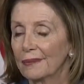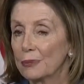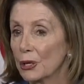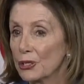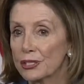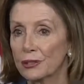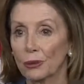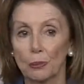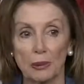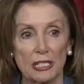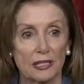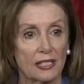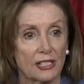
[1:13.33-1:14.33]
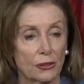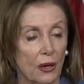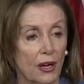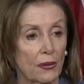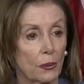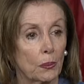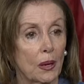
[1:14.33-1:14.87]
personal, business, or
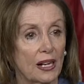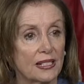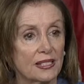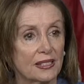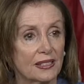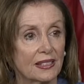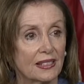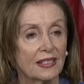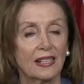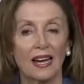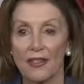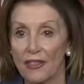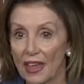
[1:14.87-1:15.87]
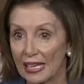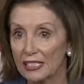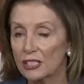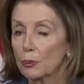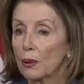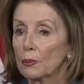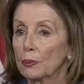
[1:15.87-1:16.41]
otherwise, and that
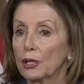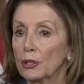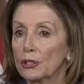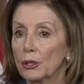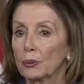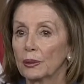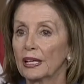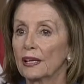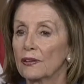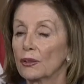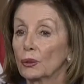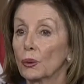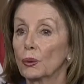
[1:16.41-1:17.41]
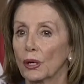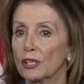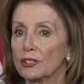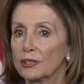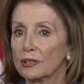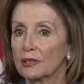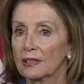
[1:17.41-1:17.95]
is what we are doing in the
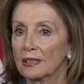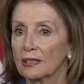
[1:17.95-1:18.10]
courts.